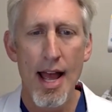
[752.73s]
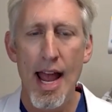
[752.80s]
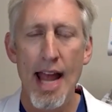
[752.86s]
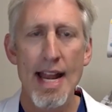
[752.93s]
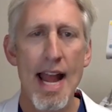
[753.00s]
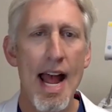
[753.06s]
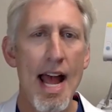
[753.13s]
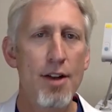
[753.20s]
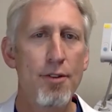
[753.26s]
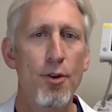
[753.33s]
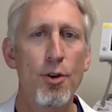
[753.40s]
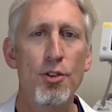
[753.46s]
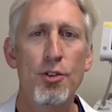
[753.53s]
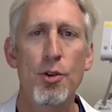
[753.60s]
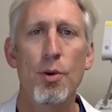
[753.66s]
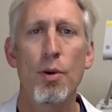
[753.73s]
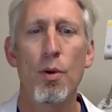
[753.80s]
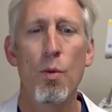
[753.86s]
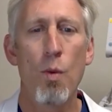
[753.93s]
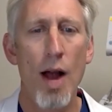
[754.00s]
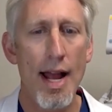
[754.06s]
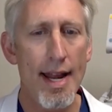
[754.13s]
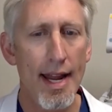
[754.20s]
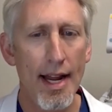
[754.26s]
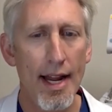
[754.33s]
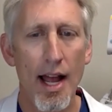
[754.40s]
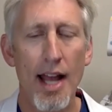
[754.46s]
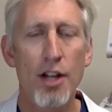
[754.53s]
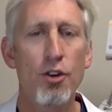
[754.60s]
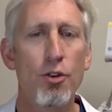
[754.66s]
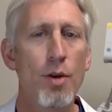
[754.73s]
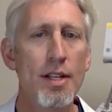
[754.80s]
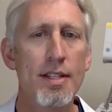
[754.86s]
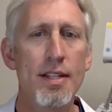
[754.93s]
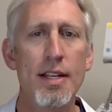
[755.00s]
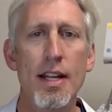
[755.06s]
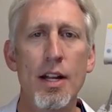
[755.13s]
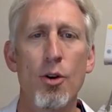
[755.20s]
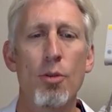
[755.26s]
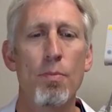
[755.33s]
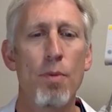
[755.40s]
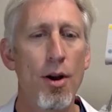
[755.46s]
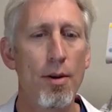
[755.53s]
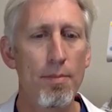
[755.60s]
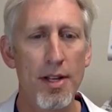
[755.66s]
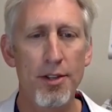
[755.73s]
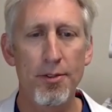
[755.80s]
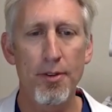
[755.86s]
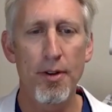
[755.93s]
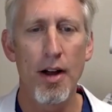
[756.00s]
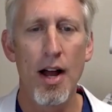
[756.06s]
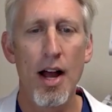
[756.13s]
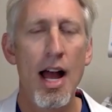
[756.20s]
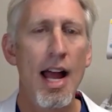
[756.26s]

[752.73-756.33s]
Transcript: an anniversary or a wedding, a christening or a bar mitzvah,